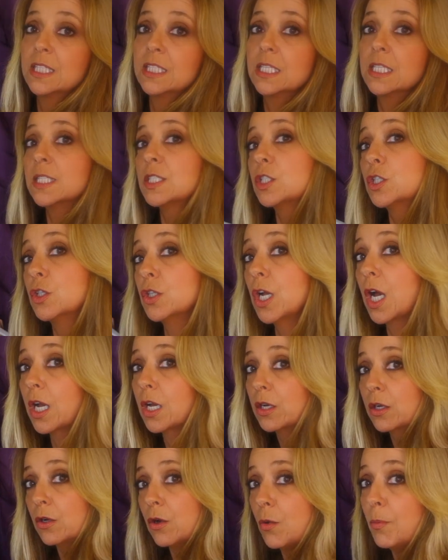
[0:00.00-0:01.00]
this. You're
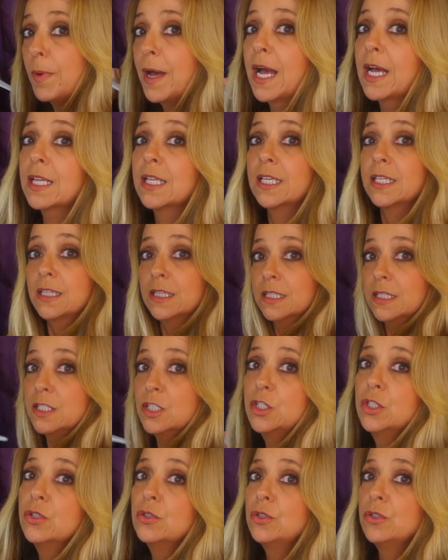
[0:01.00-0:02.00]
not gonna go back like
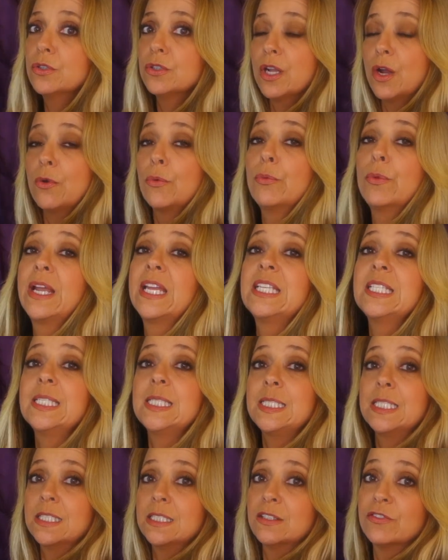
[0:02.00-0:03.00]
you're not
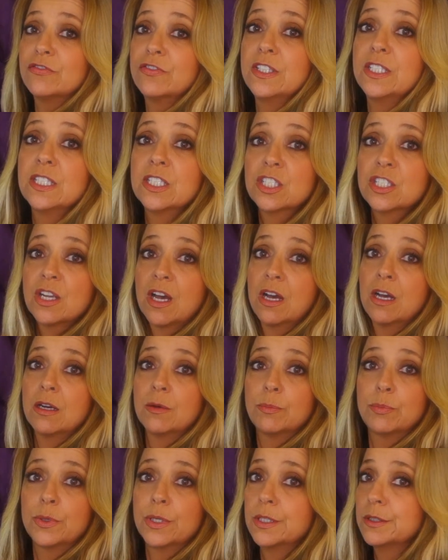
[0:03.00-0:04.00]
racing to finish
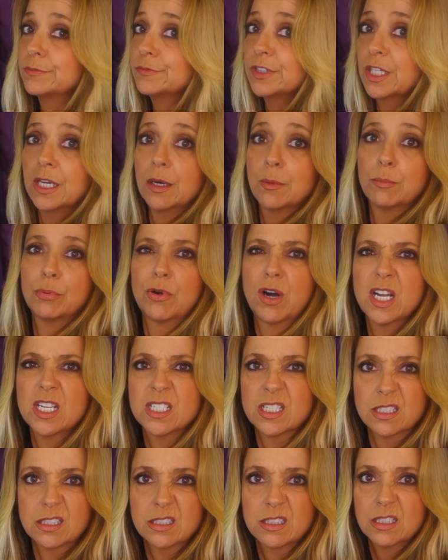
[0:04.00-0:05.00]
up a
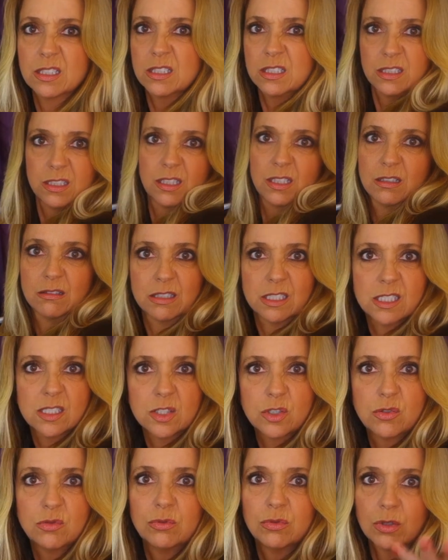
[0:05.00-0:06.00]
project, you know, at
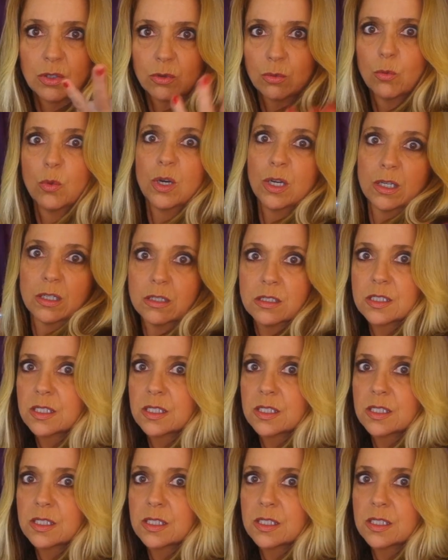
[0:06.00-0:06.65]
school or work or